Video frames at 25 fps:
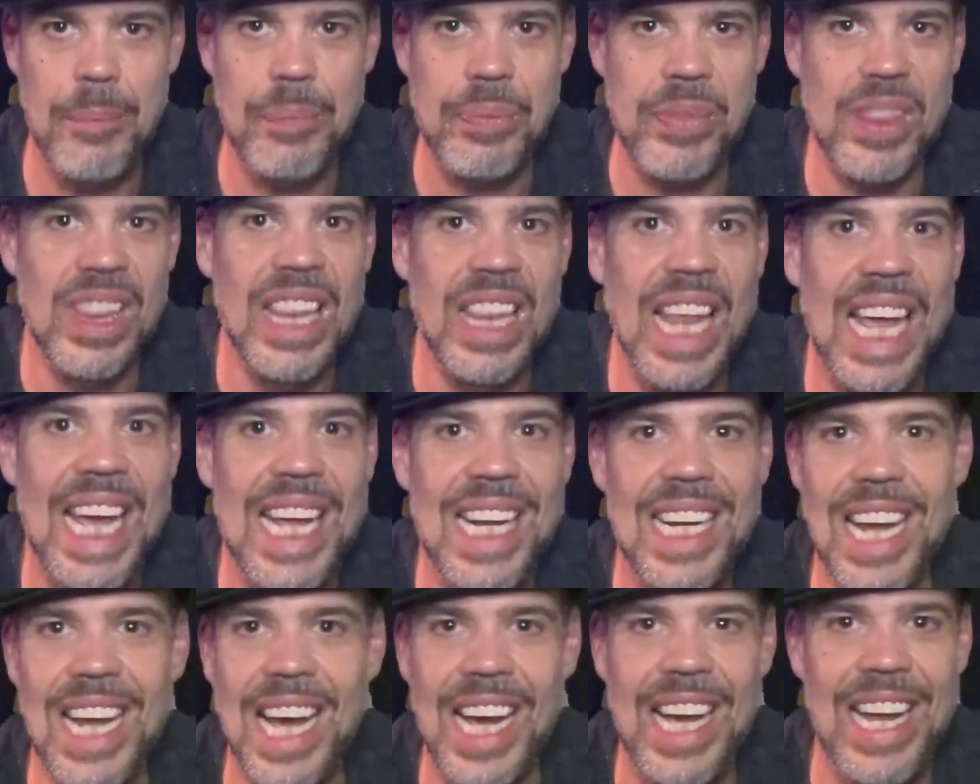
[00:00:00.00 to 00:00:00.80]

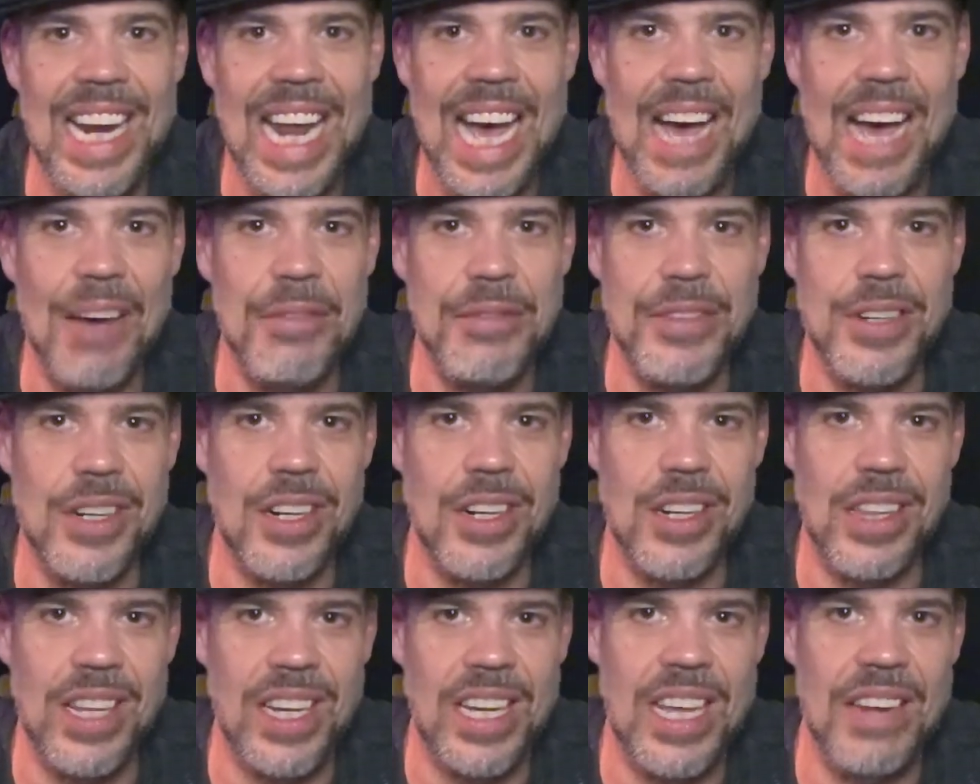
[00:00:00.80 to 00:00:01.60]
late night
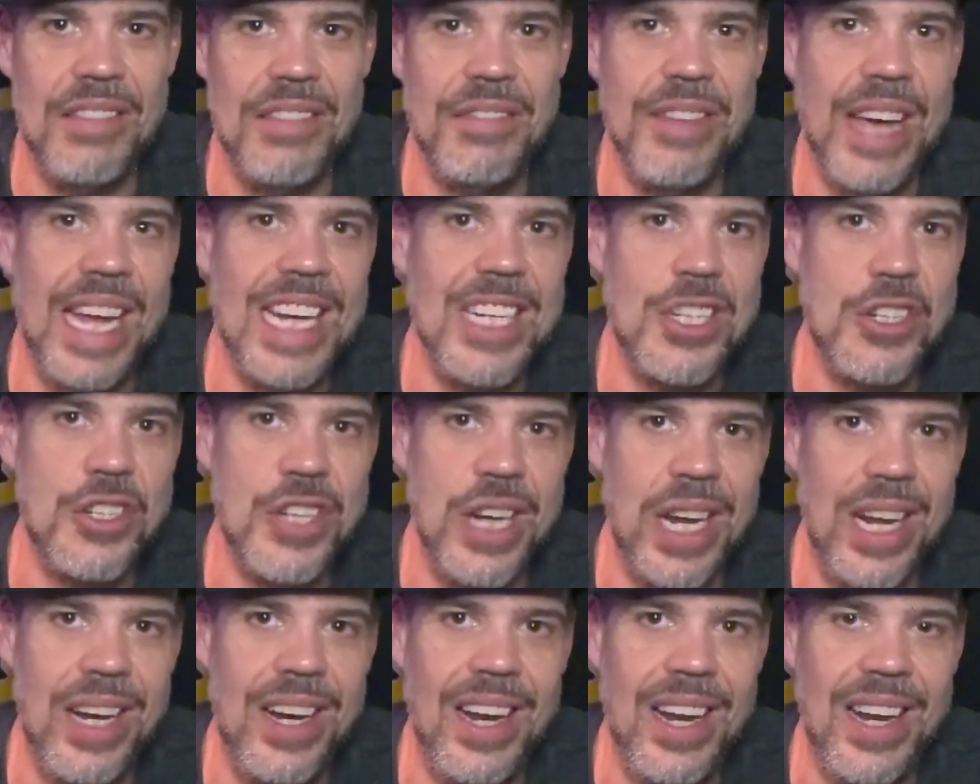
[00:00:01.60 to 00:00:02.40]
after the
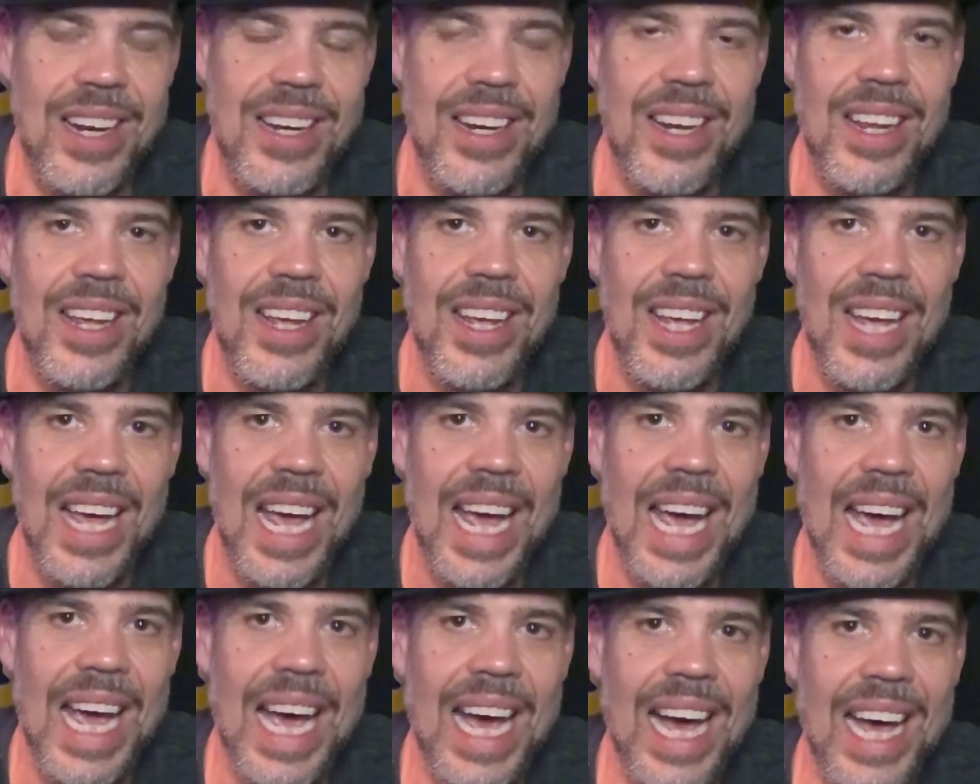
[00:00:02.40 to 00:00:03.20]
convention,
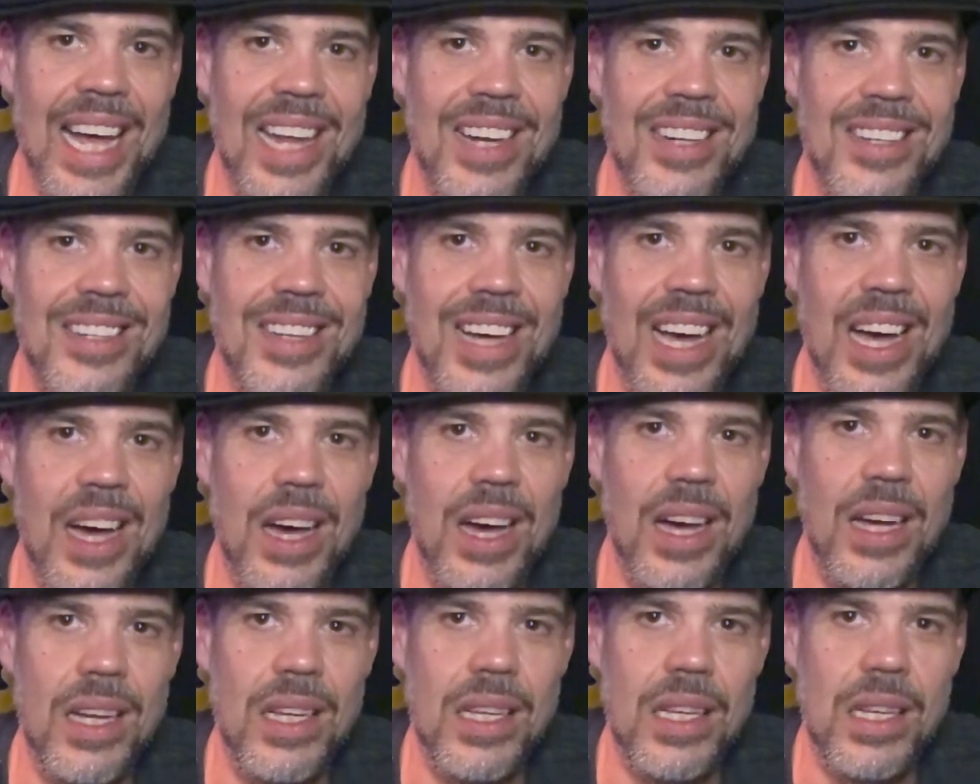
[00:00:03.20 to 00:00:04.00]
and
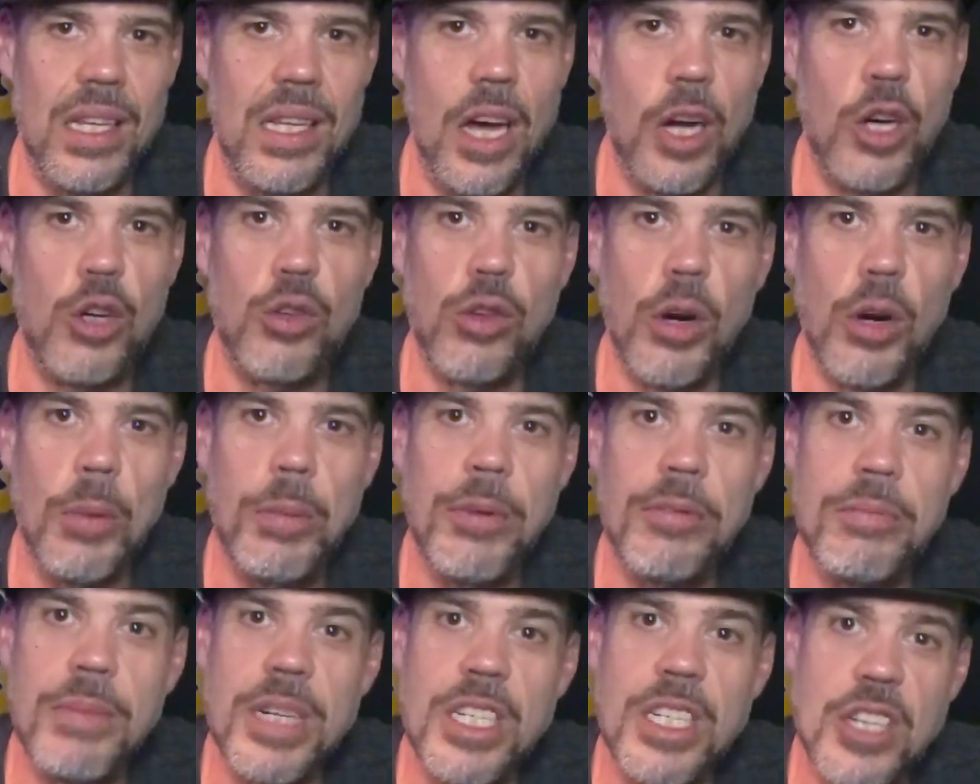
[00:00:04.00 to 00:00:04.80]
a group
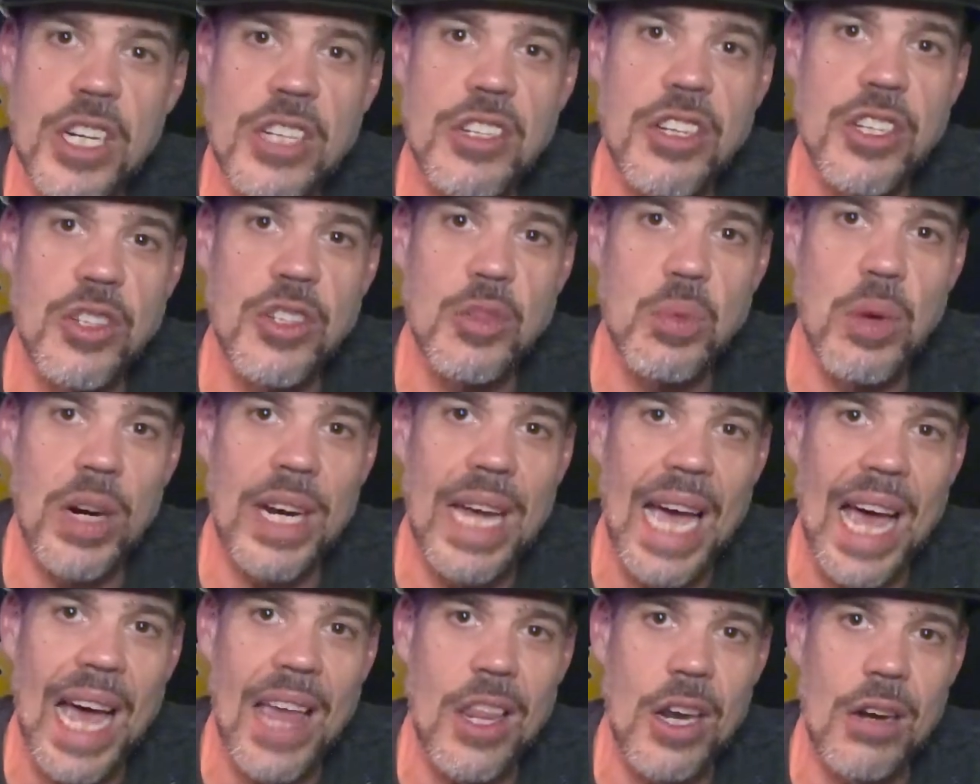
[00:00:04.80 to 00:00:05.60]
of magicians were
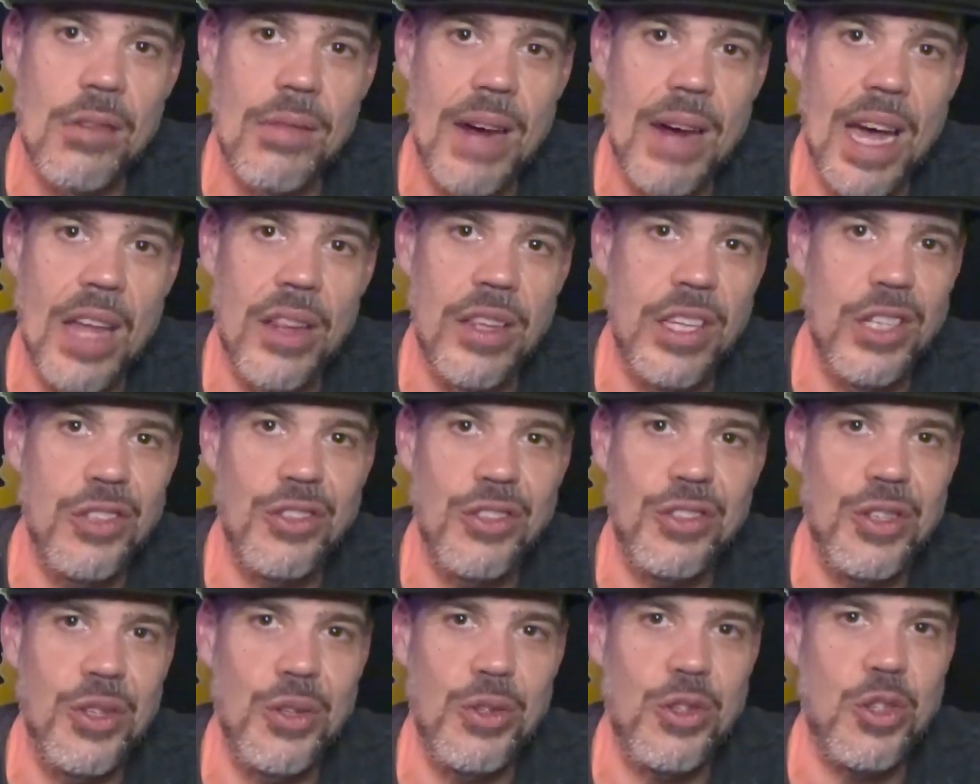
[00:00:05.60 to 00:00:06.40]
gathered around these
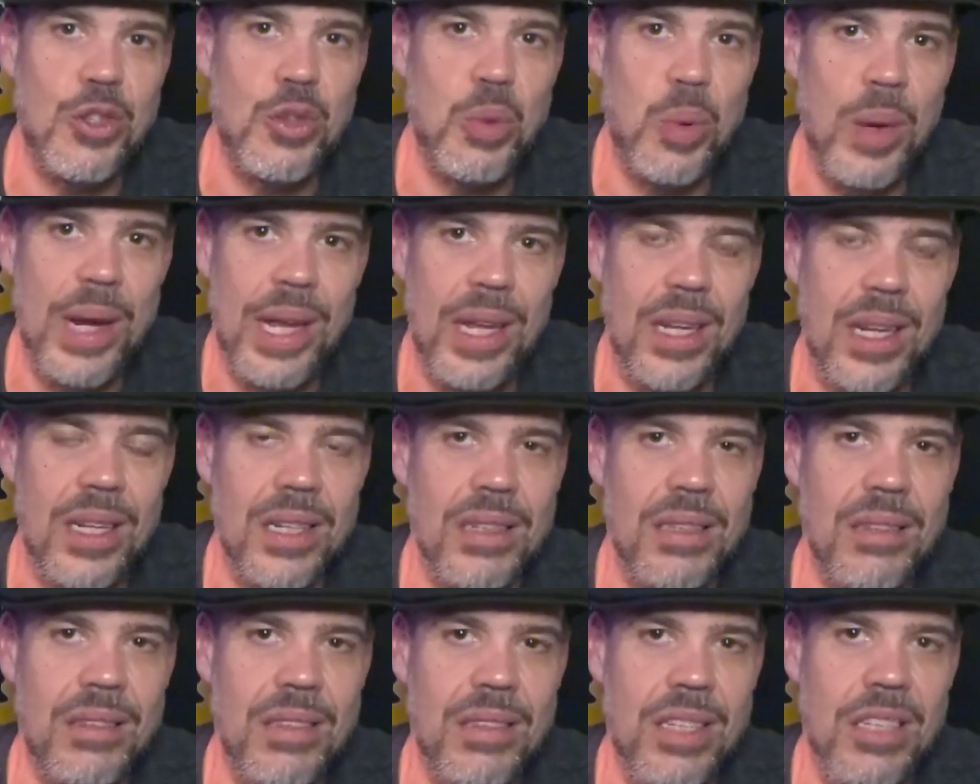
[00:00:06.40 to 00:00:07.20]
2
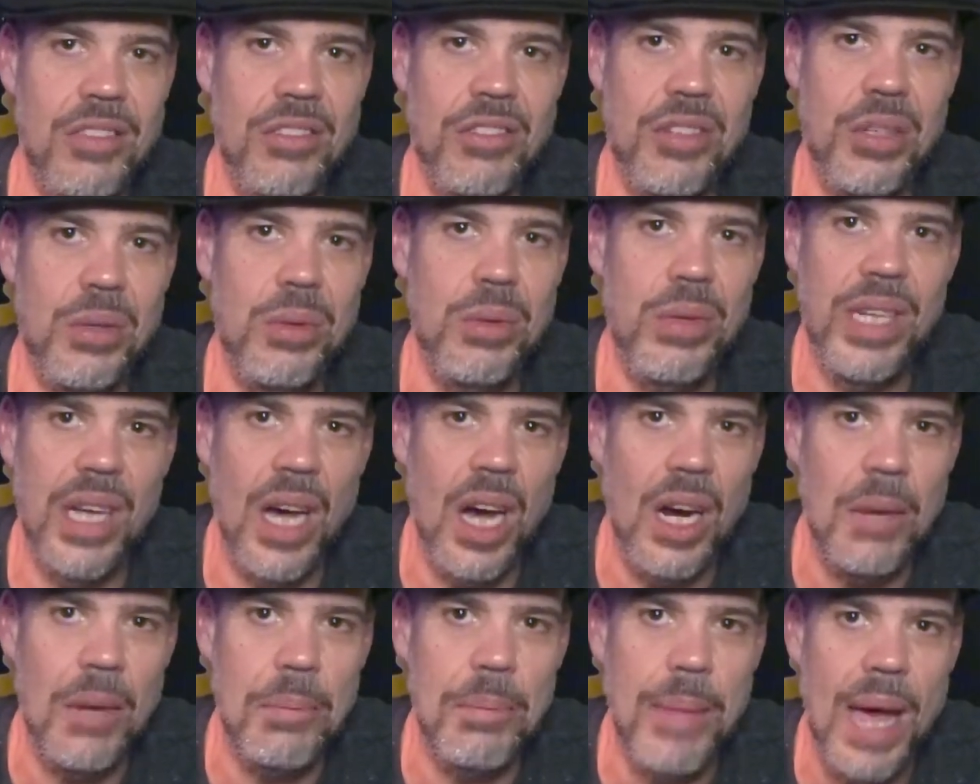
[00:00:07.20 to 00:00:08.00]
twins, these 2
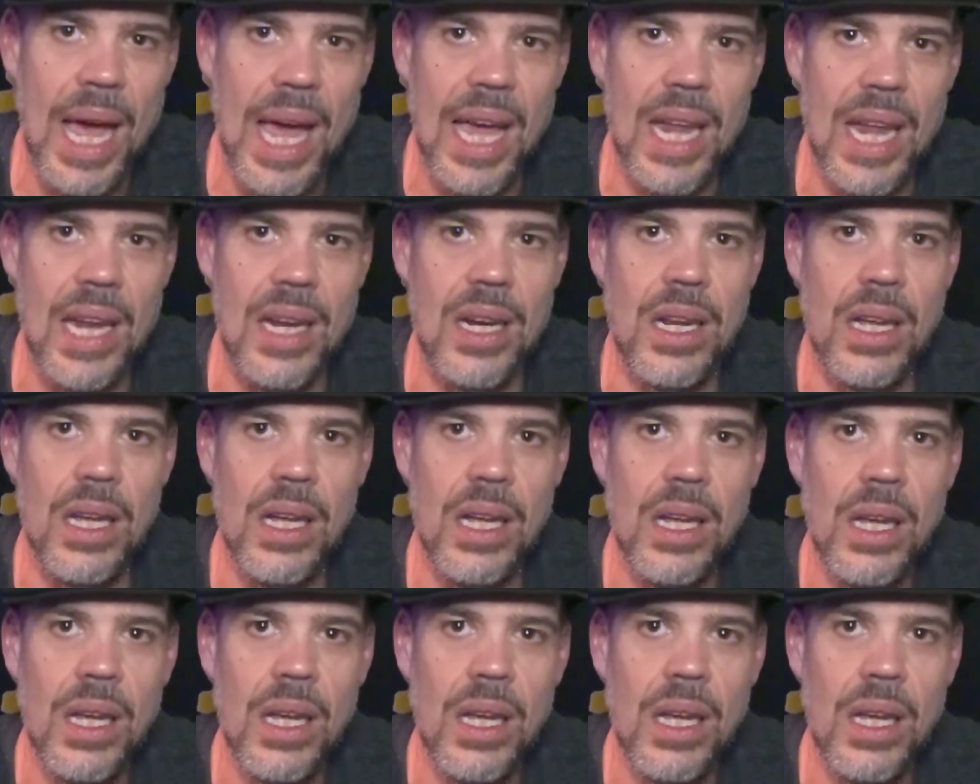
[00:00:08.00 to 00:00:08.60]
young men.